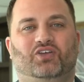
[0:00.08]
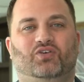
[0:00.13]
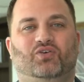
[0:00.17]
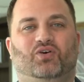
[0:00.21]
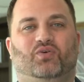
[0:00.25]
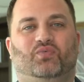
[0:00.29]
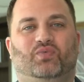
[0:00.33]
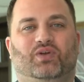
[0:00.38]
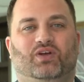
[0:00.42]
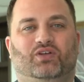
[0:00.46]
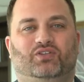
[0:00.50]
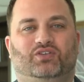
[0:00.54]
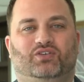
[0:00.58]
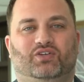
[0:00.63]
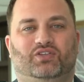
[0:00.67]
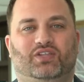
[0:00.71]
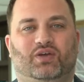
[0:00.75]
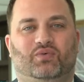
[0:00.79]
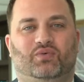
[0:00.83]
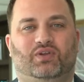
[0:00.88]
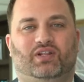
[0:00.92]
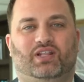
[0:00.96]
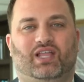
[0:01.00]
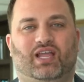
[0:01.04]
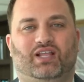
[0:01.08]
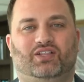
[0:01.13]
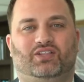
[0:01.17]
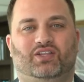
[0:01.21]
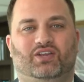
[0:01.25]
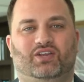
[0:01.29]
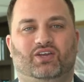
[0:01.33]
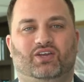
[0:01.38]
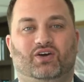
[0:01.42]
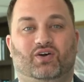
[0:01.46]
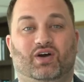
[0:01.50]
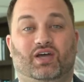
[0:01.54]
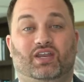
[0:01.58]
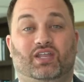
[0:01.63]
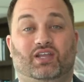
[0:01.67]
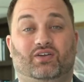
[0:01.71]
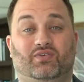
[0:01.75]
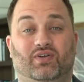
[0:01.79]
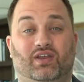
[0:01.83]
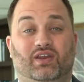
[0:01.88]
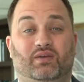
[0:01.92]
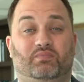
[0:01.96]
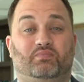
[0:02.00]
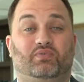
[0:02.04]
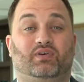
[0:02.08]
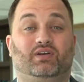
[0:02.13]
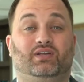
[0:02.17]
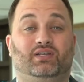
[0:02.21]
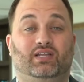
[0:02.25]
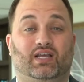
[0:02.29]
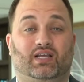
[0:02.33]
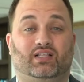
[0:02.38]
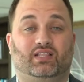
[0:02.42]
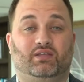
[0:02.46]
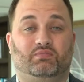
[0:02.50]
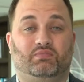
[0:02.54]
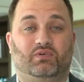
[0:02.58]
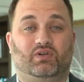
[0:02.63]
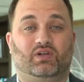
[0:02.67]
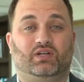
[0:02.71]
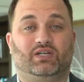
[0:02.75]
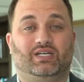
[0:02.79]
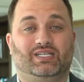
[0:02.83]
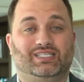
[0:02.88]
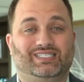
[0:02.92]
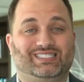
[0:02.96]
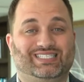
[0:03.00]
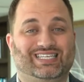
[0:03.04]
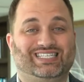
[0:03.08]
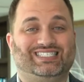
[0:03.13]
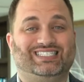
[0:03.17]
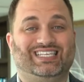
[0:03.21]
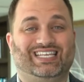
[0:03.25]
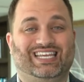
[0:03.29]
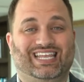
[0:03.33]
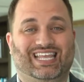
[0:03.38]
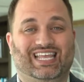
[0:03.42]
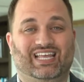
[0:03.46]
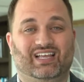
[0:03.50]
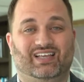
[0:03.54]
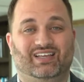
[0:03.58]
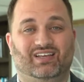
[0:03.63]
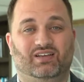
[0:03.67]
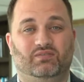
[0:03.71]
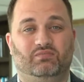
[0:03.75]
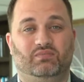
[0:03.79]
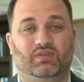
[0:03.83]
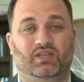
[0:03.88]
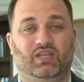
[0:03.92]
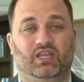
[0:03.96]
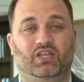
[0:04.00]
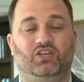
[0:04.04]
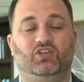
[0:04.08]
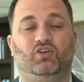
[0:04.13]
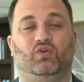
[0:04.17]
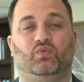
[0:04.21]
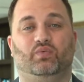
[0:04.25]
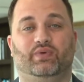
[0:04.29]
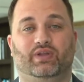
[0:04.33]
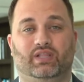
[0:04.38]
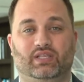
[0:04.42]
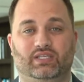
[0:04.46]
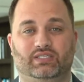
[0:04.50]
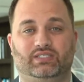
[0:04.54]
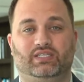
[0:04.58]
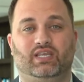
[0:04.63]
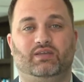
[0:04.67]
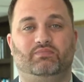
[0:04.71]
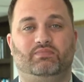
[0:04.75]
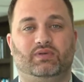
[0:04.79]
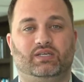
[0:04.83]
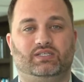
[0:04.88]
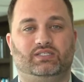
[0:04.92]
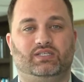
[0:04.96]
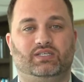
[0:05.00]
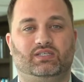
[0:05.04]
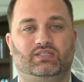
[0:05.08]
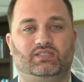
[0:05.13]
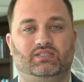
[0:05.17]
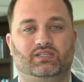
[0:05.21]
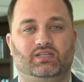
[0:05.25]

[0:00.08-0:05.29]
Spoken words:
you a realtor that would like to know how to create a predictable and consistent income in your real estate business?